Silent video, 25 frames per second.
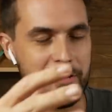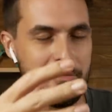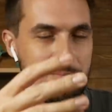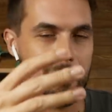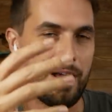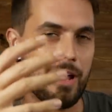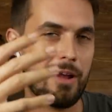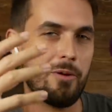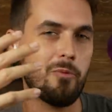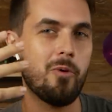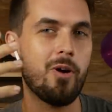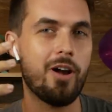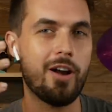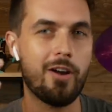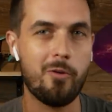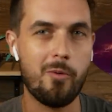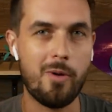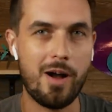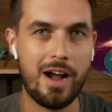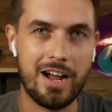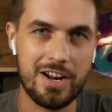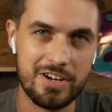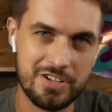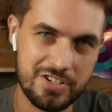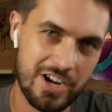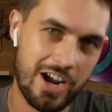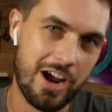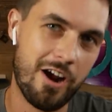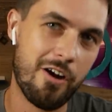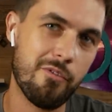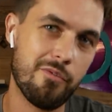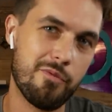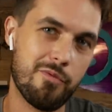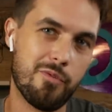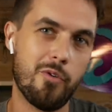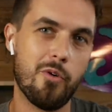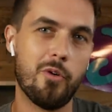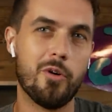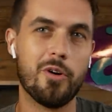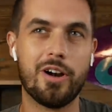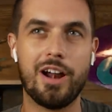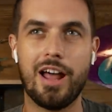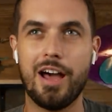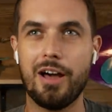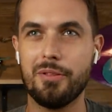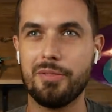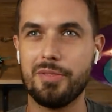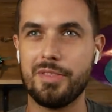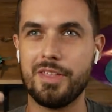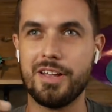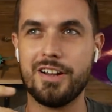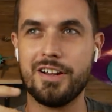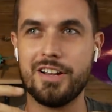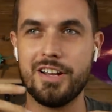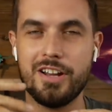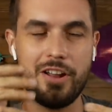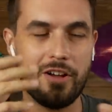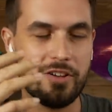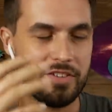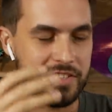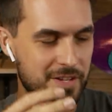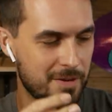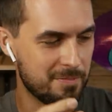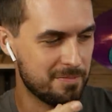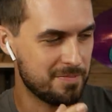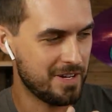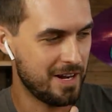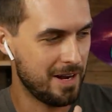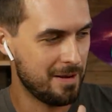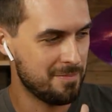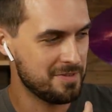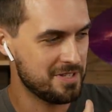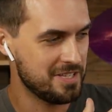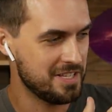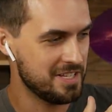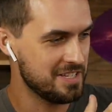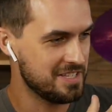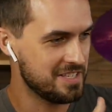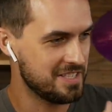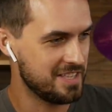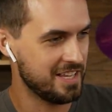you might want to watch out for out there. You know, sometimes these